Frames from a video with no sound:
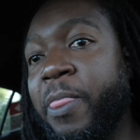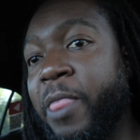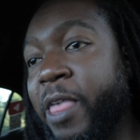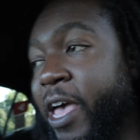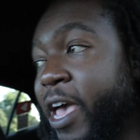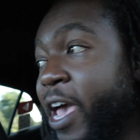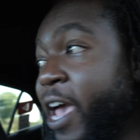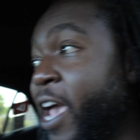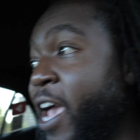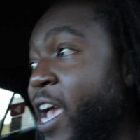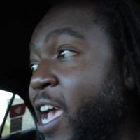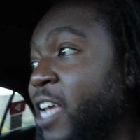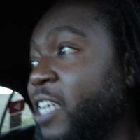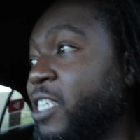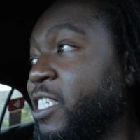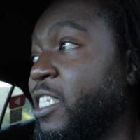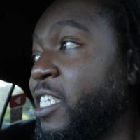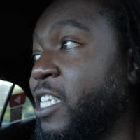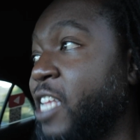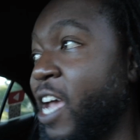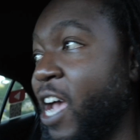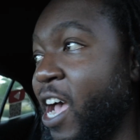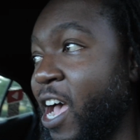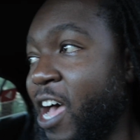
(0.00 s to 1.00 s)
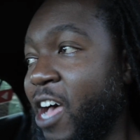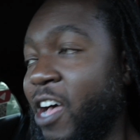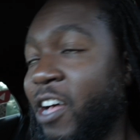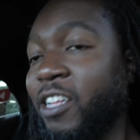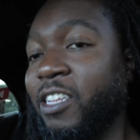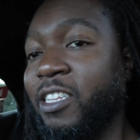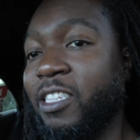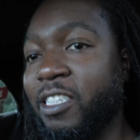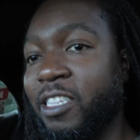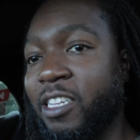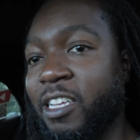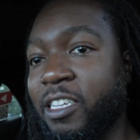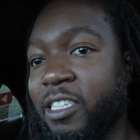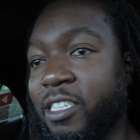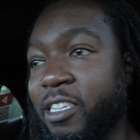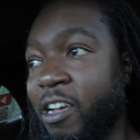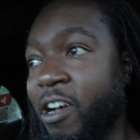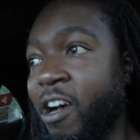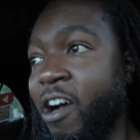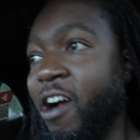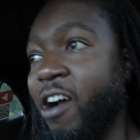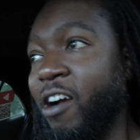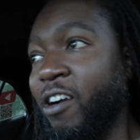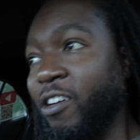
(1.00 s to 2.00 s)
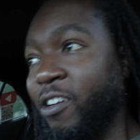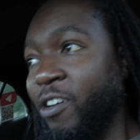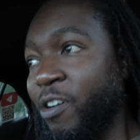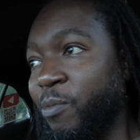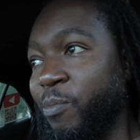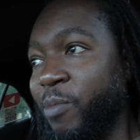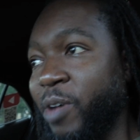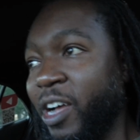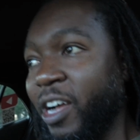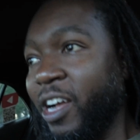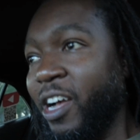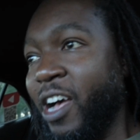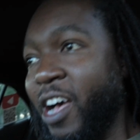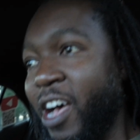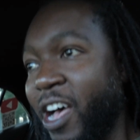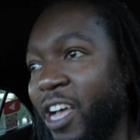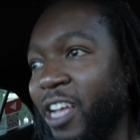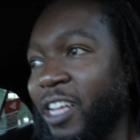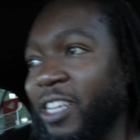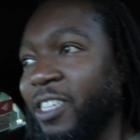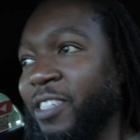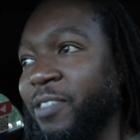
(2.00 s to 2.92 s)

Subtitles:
hands down, this car, oh my God.